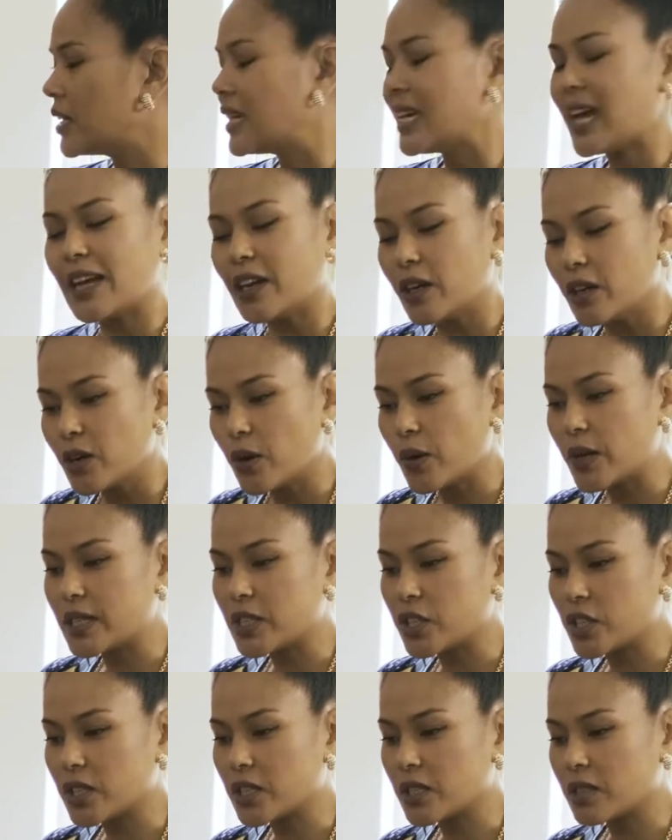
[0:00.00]
I don't know.
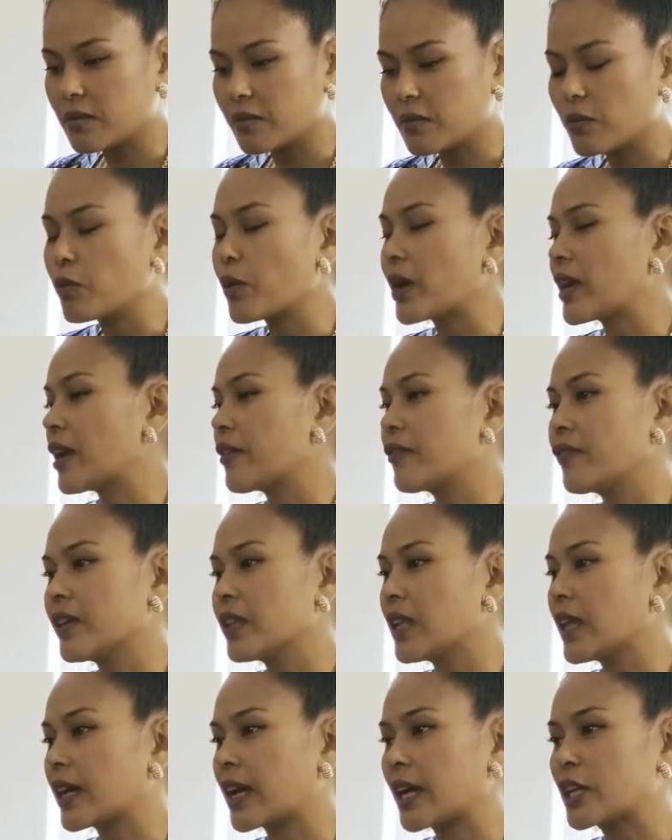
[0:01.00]
It's just when I
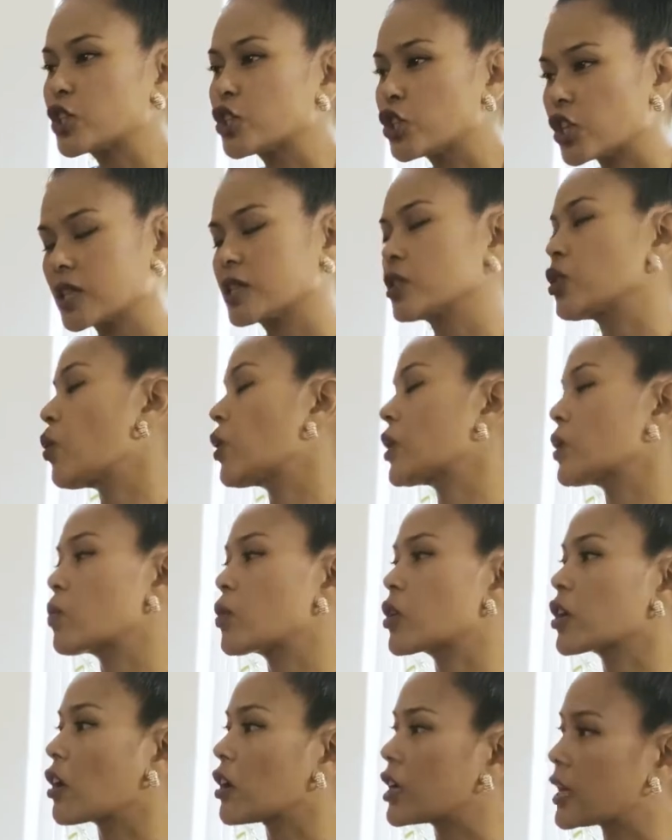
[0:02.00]
feel like I just don't want to
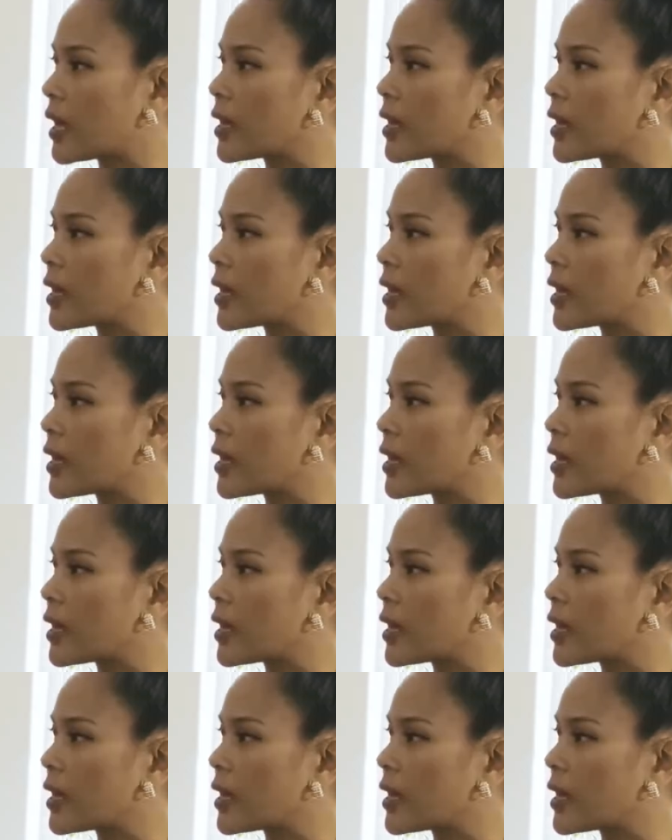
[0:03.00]
work on it